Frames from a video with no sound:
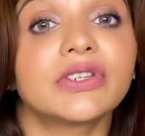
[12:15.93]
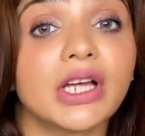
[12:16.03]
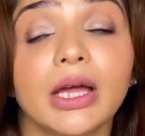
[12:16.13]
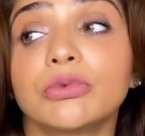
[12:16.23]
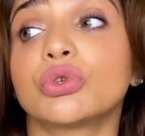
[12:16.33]

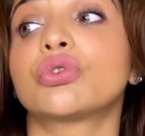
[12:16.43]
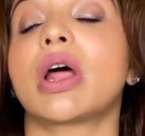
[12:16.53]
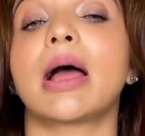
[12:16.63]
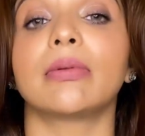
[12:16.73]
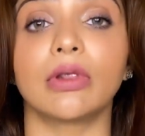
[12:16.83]
time to
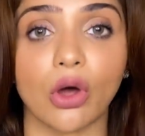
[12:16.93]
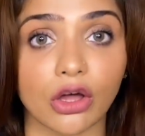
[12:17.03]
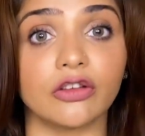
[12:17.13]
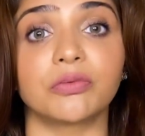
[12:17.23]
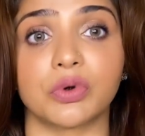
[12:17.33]
grab a
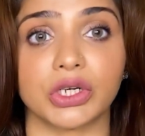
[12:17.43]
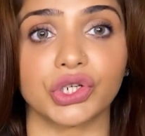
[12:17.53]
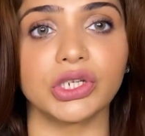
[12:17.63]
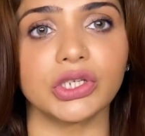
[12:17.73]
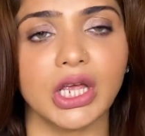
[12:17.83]
lot of
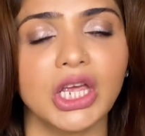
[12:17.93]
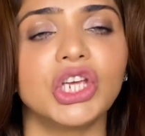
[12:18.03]
brushes,